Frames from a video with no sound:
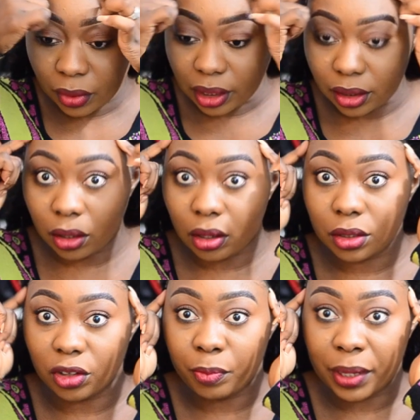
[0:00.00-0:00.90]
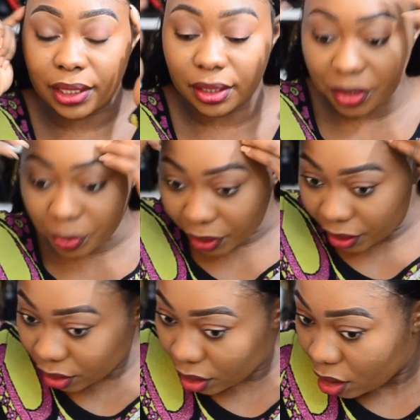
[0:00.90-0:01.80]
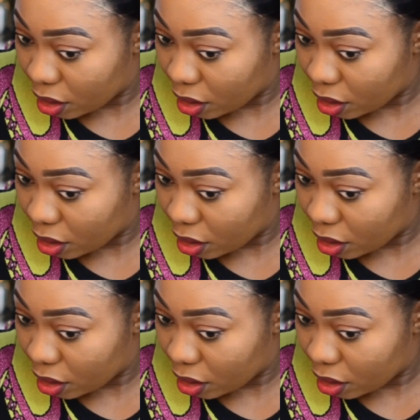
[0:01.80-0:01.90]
there's a lot of pattern space